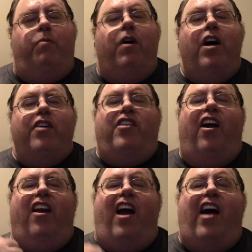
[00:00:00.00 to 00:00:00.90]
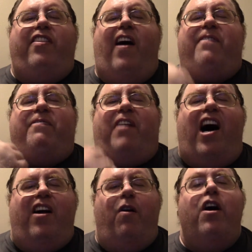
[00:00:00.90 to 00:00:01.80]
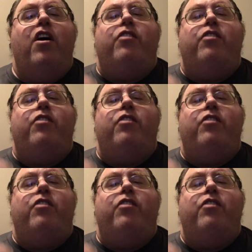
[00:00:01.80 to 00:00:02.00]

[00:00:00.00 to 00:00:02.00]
you, to light that fire,